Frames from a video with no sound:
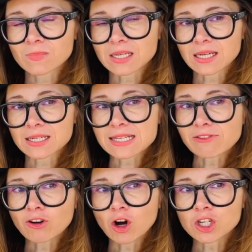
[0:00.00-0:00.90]

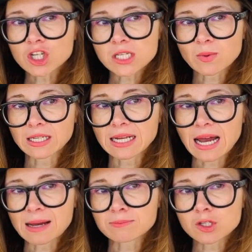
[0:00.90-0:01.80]
self-conscious when it
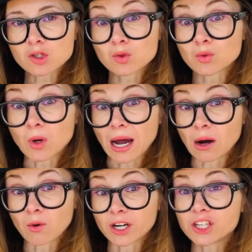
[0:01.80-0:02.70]
comes to
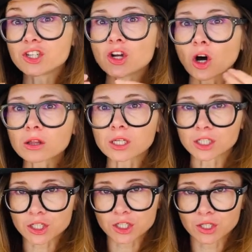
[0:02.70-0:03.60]
our
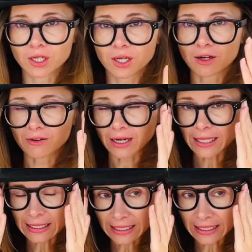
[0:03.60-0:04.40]
knowledge, right?